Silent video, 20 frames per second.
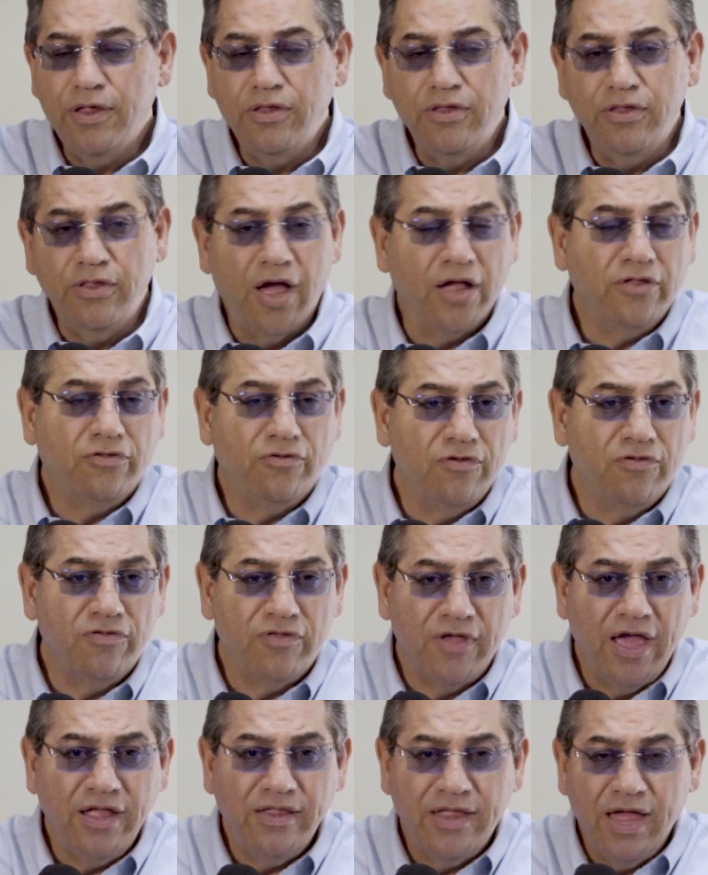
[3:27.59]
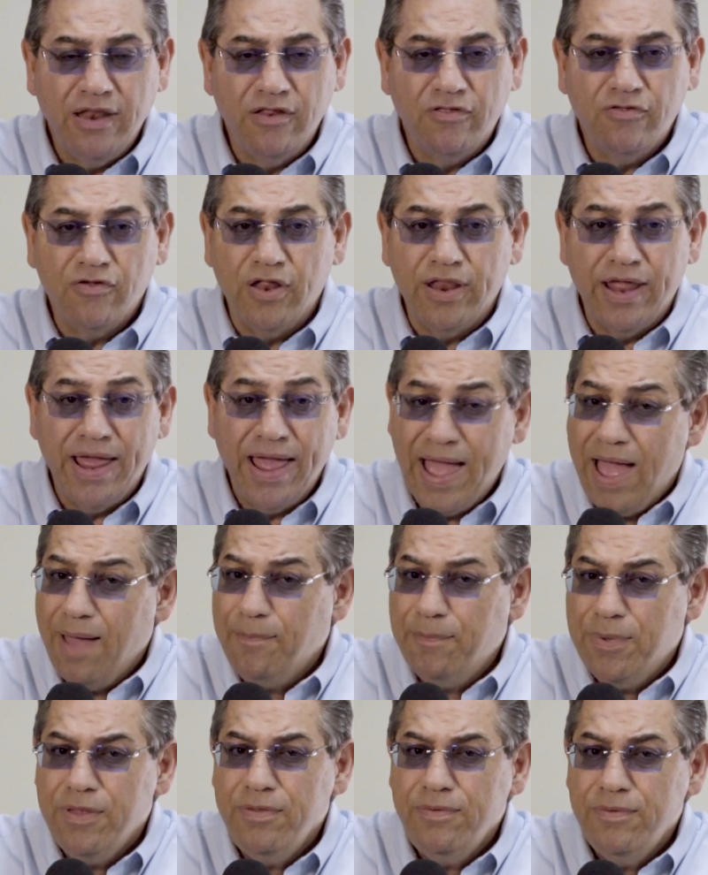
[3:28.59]
Not to say that it's going to
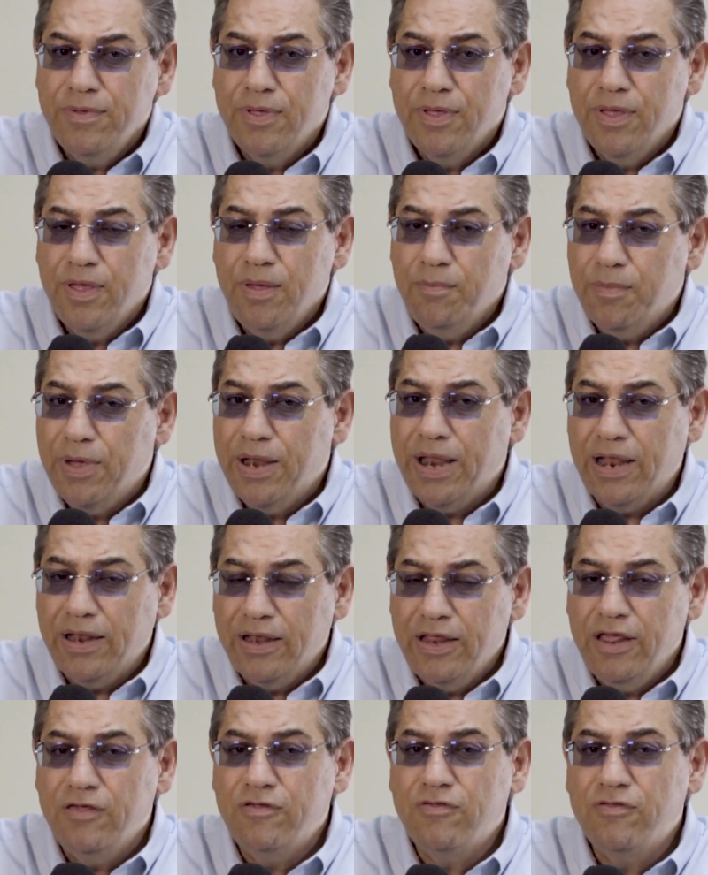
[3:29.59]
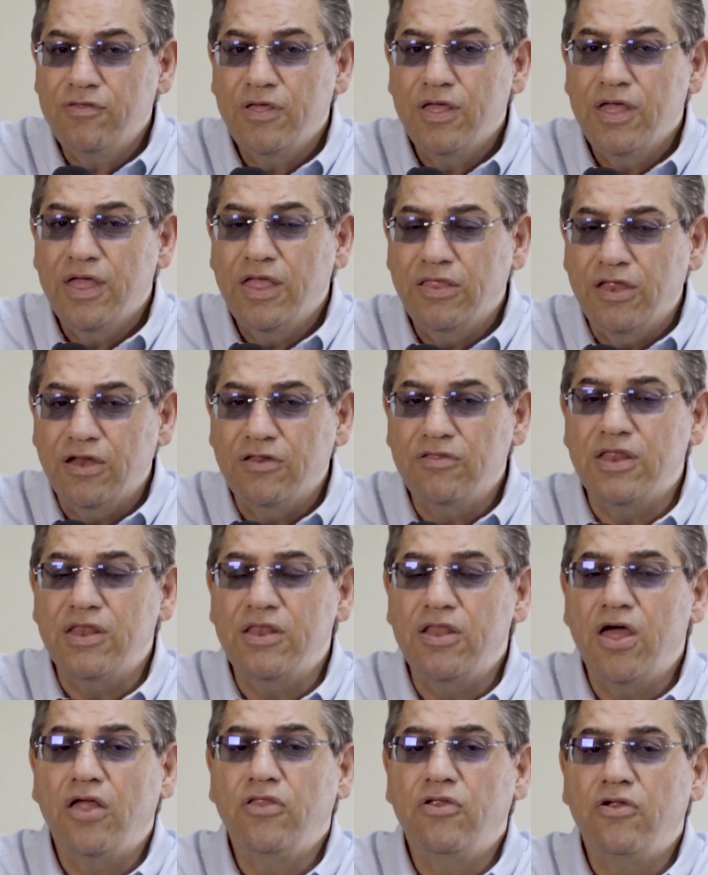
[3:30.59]
happen, but at least there's
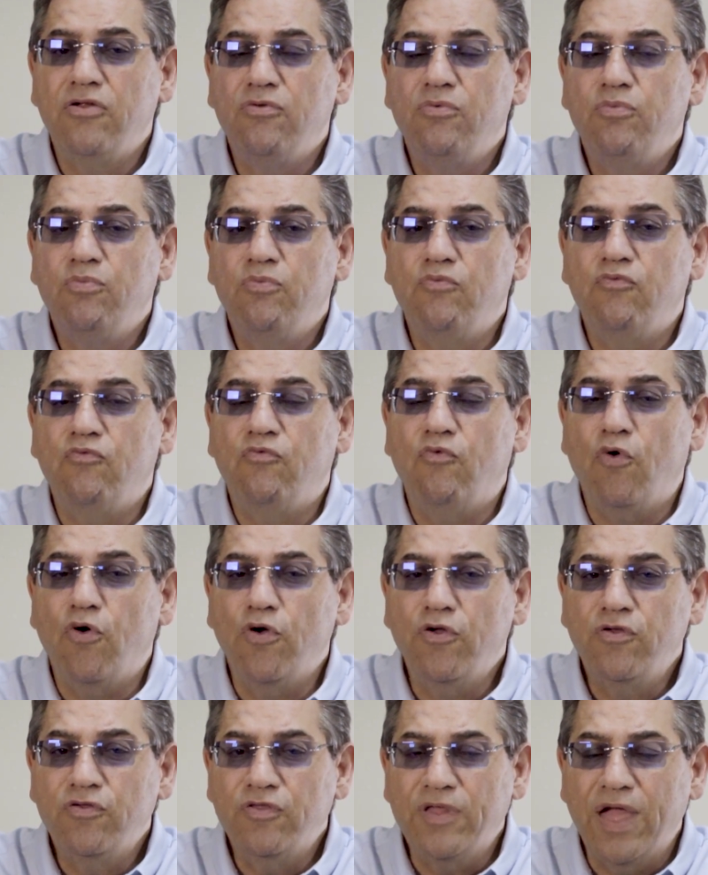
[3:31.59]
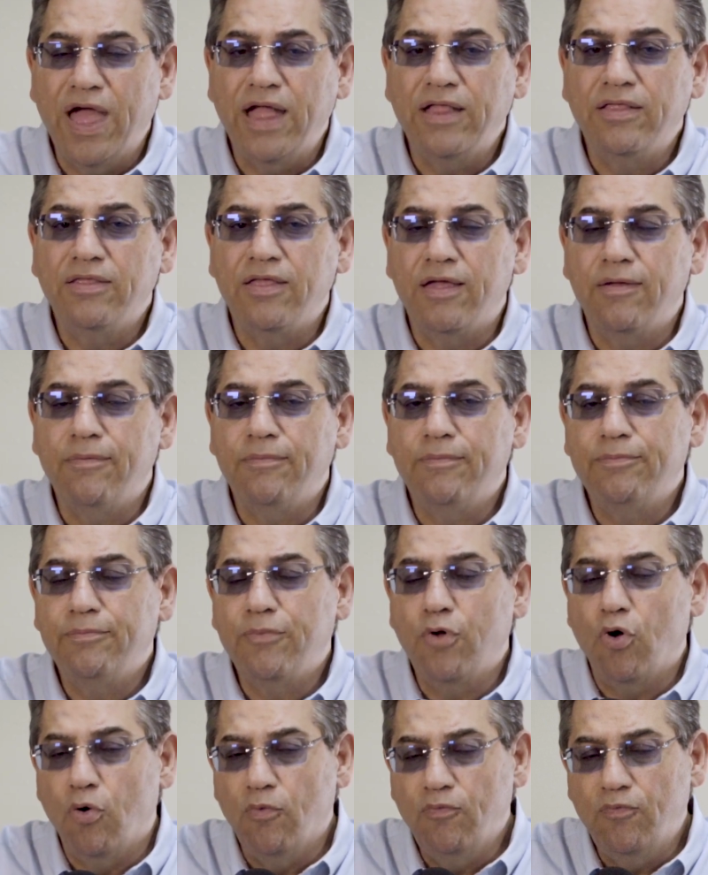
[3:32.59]
another voice that, that
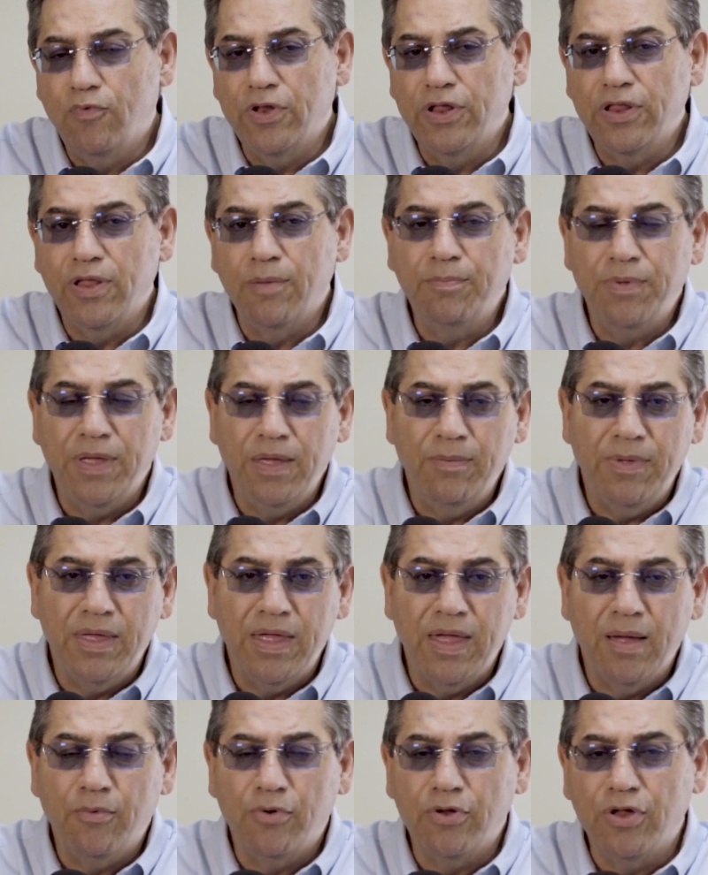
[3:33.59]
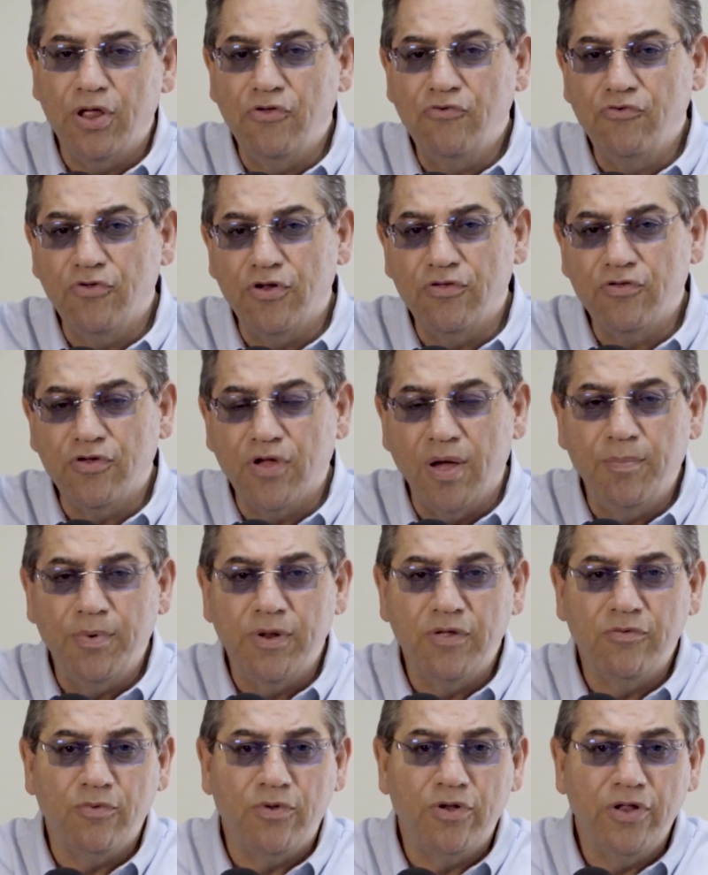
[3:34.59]
hopefully the PBM or the insurance
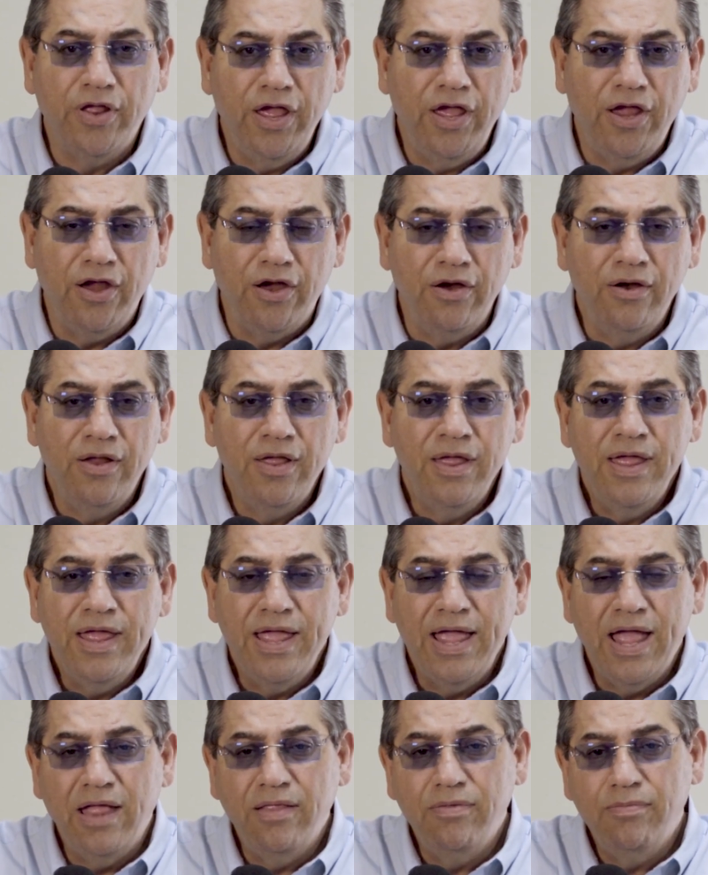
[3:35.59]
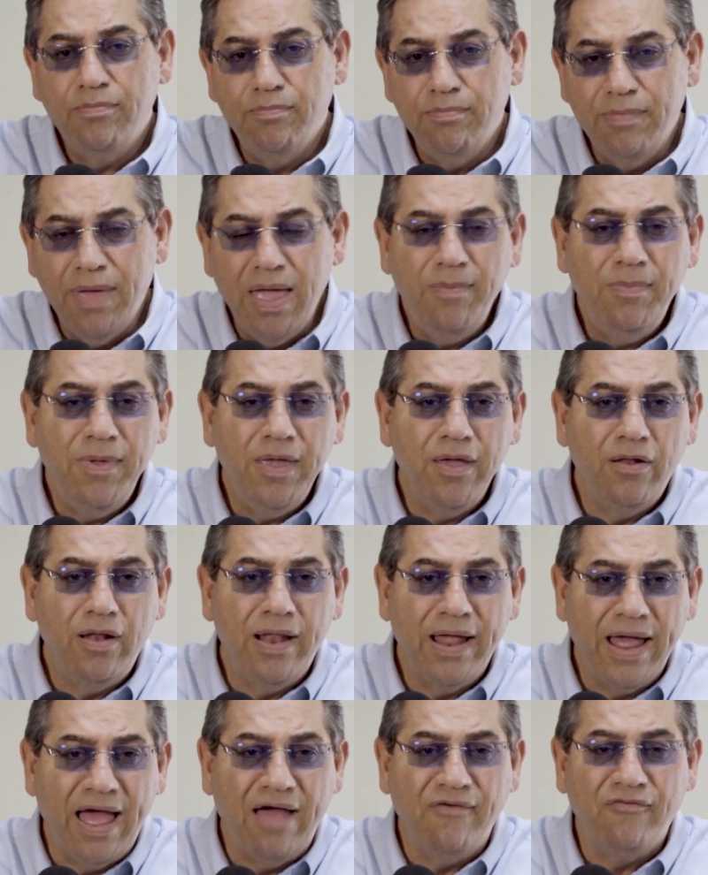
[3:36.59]
companies will hear, and maybe it'll
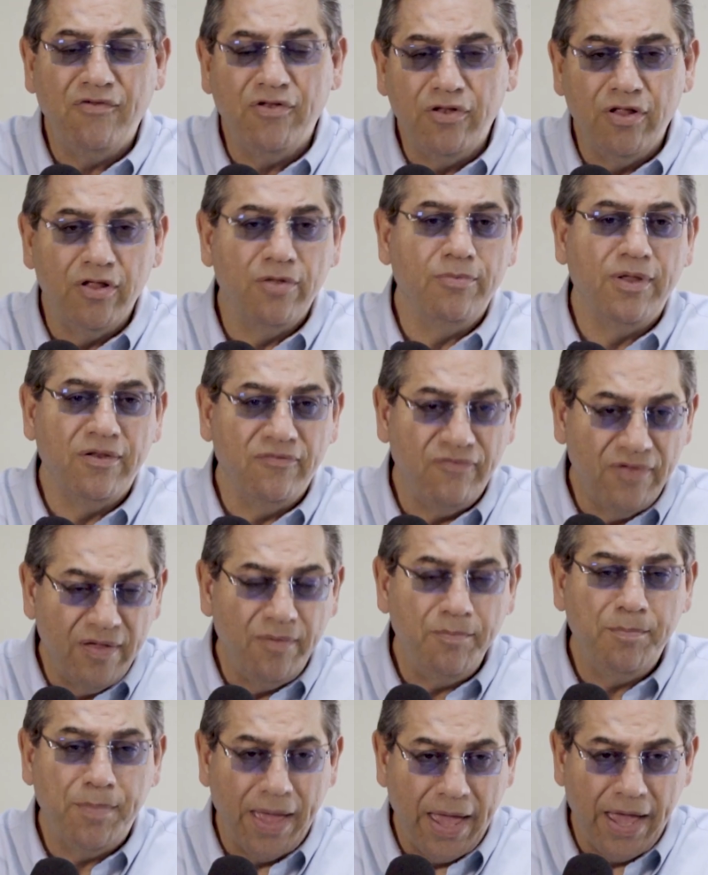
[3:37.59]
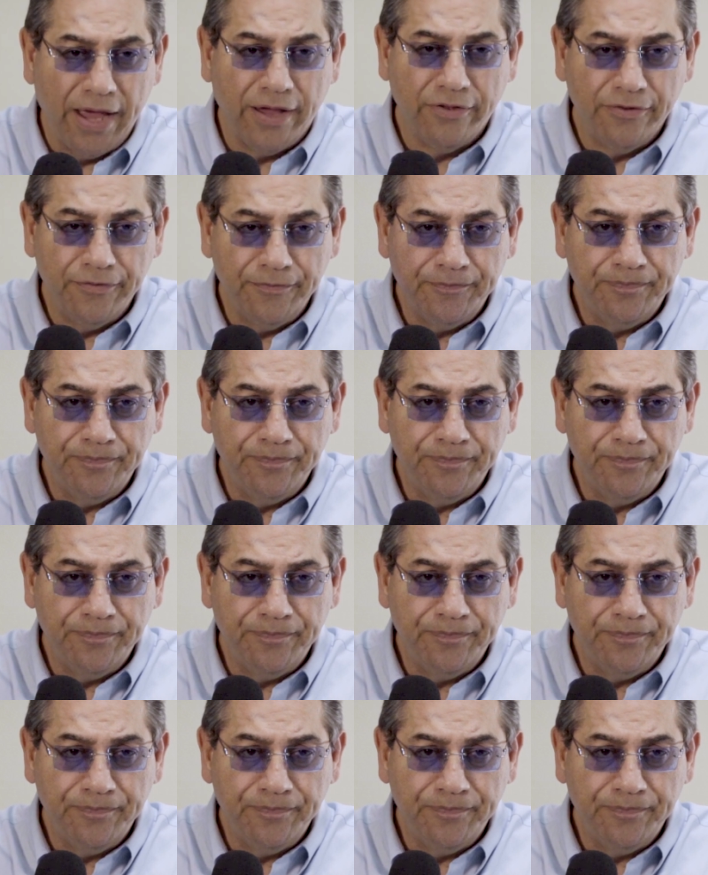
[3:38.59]
have a little bit of impact.